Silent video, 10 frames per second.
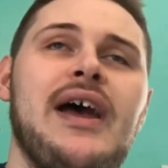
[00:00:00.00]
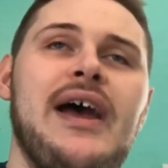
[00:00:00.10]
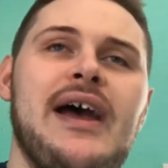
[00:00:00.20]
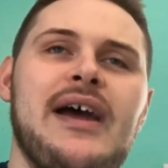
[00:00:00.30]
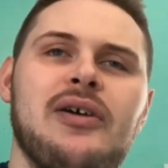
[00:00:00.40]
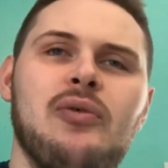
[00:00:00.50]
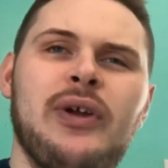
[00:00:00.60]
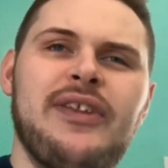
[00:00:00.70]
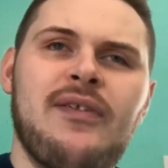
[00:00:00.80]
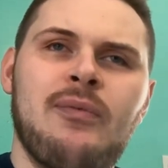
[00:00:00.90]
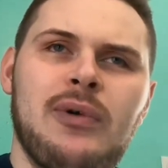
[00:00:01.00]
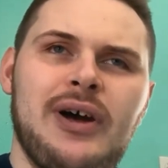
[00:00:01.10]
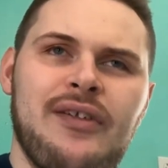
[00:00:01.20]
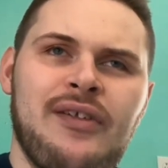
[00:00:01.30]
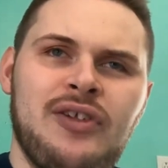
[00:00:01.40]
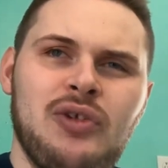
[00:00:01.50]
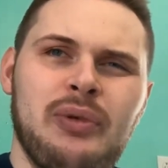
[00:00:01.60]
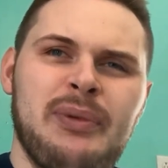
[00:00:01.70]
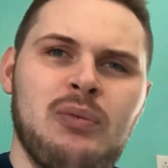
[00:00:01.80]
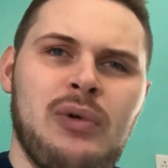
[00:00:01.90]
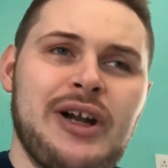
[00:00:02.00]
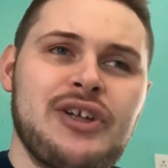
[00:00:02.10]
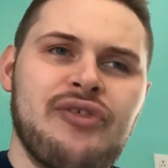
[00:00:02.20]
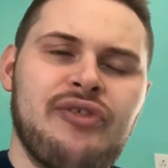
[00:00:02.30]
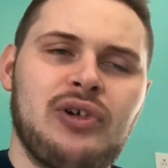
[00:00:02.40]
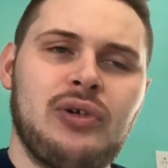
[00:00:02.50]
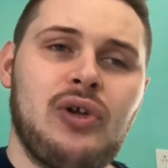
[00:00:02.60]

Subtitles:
And what this was is you would be watched for a